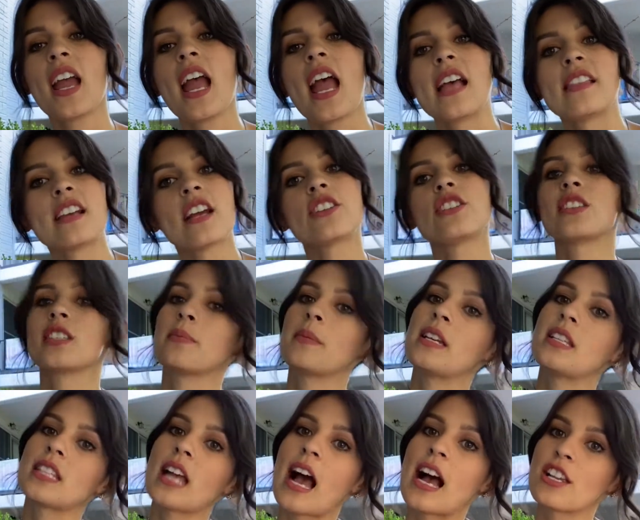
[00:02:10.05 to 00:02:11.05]
And that just
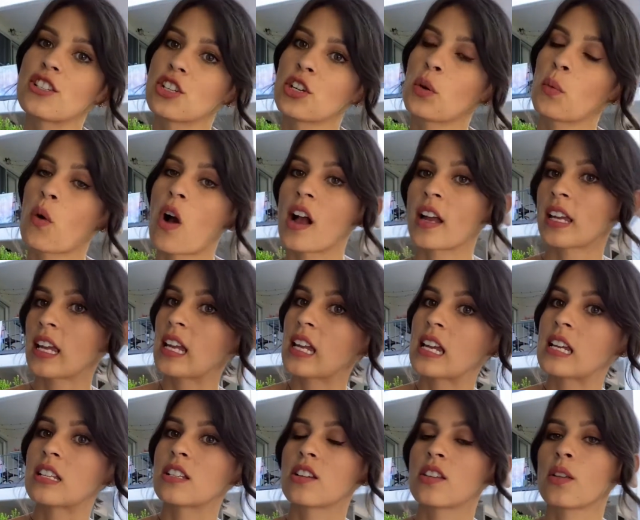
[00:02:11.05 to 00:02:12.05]
means as you're walking
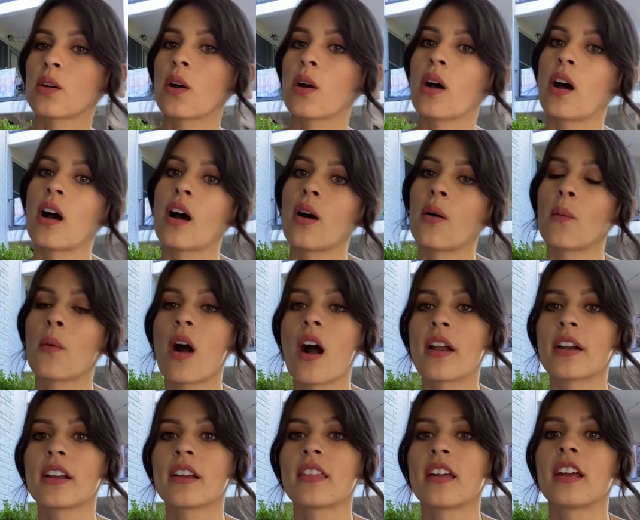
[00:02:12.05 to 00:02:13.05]
into the
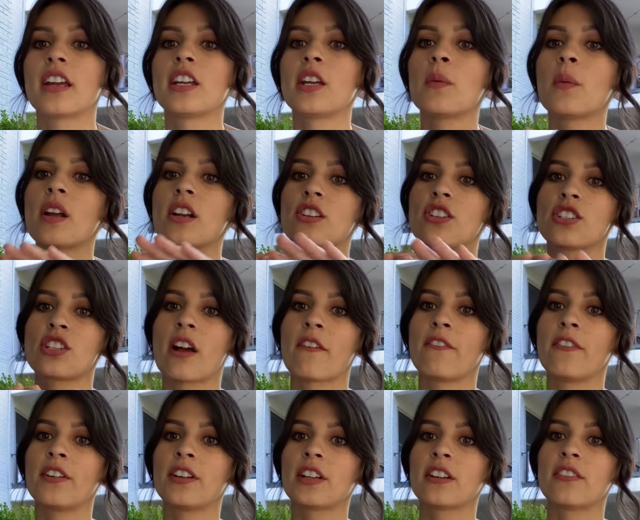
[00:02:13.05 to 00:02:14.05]
water there, you want to
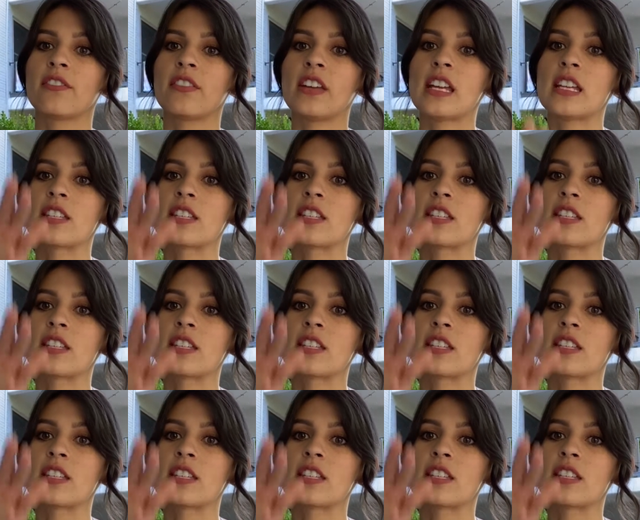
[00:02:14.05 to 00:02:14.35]
shuffle your feet.